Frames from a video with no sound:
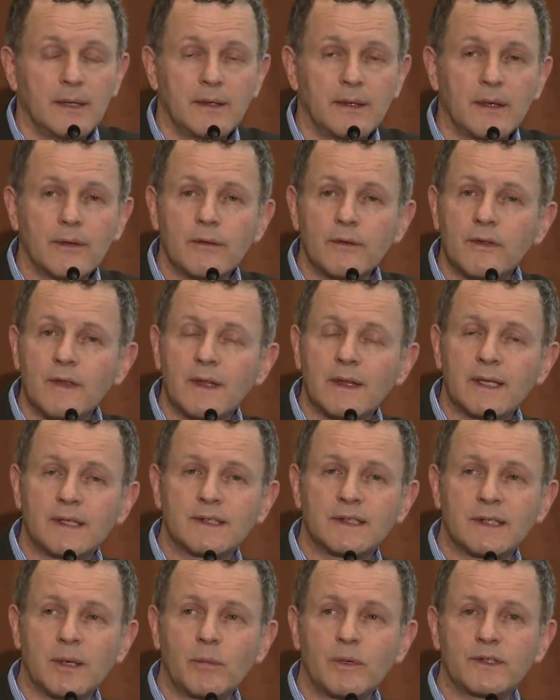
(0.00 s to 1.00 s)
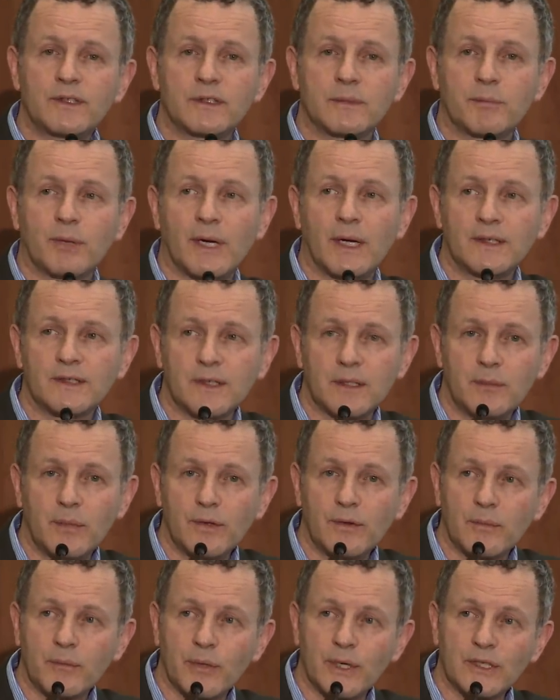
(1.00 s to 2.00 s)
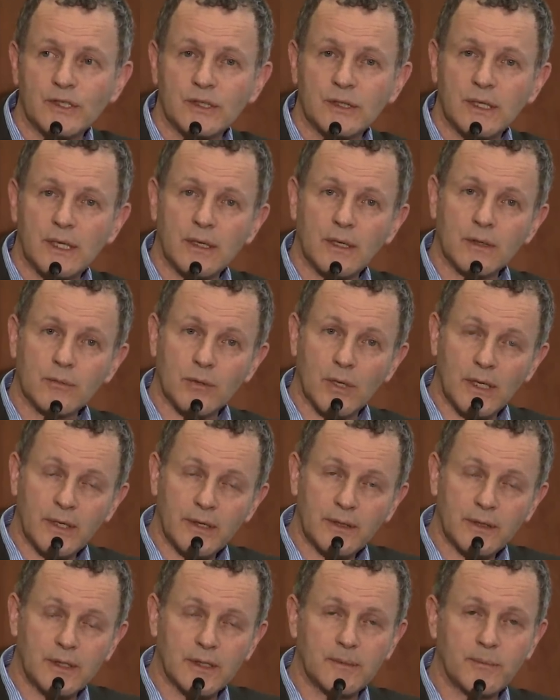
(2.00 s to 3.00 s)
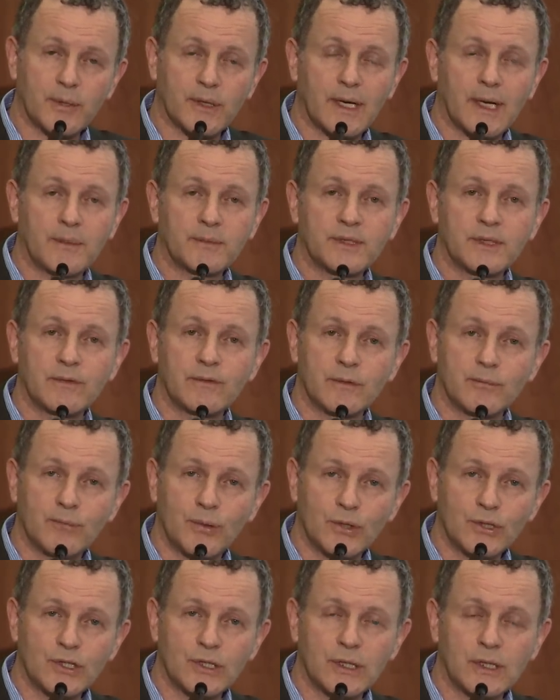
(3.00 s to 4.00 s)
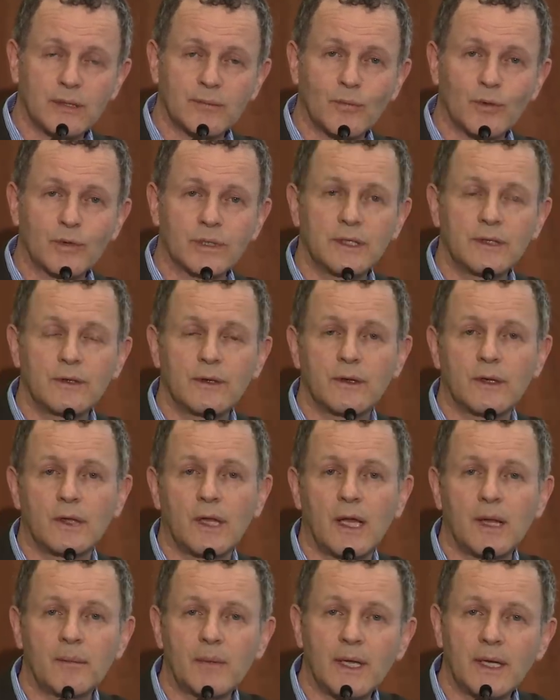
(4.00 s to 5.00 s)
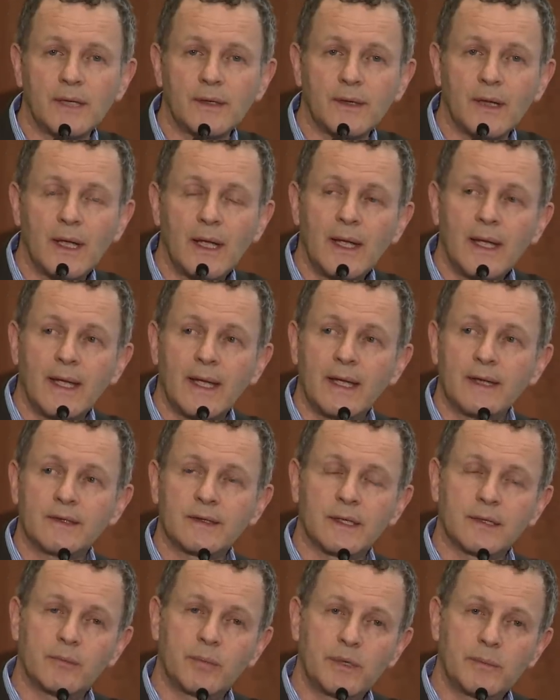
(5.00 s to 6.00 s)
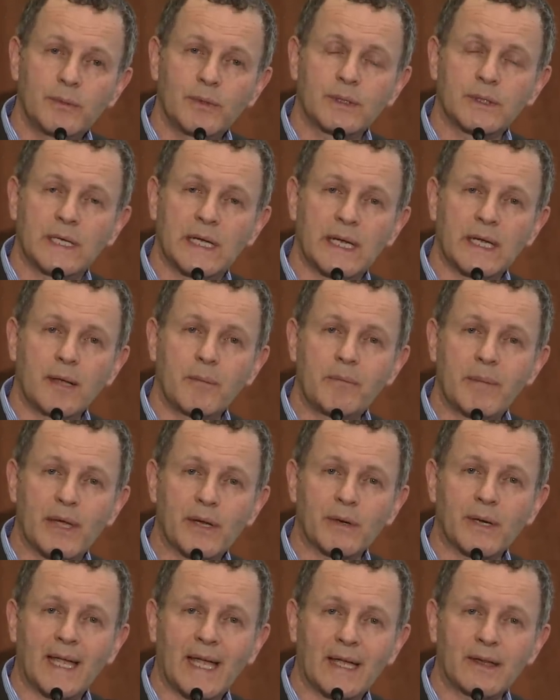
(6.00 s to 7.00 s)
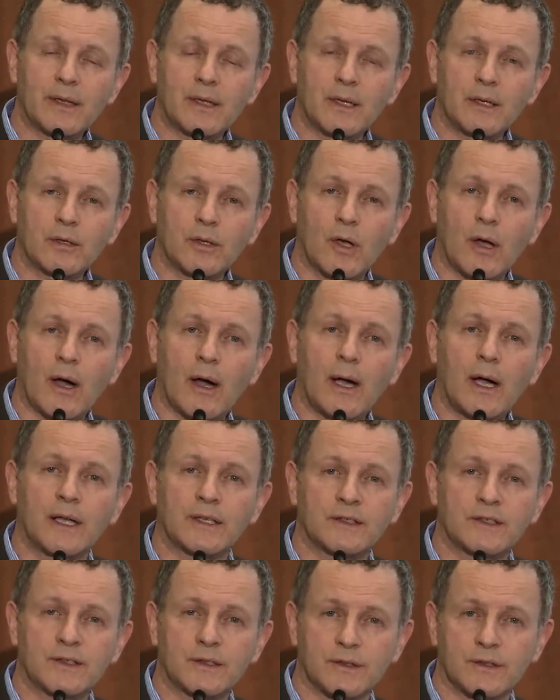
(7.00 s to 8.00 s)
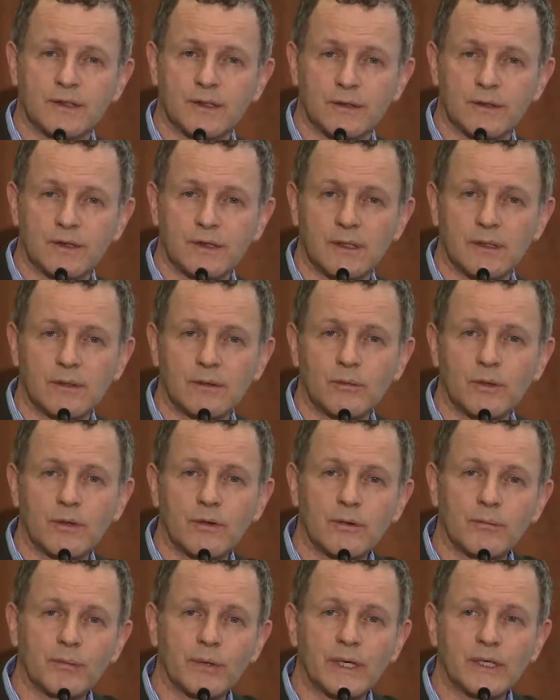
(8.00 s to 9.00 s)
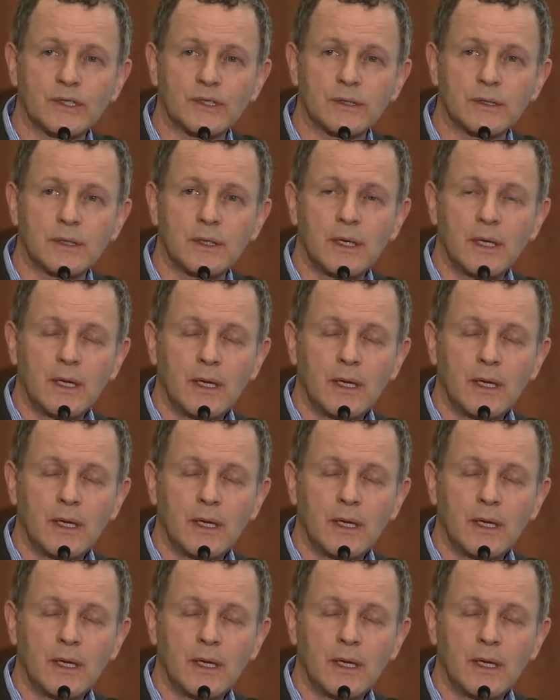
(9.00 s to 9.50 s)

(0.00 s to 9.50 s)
The other thing that's somewhat surprising about depression, and ironically perhaps even pushing it more into the limelight, is that people are getting a better handle on costs associated with depression.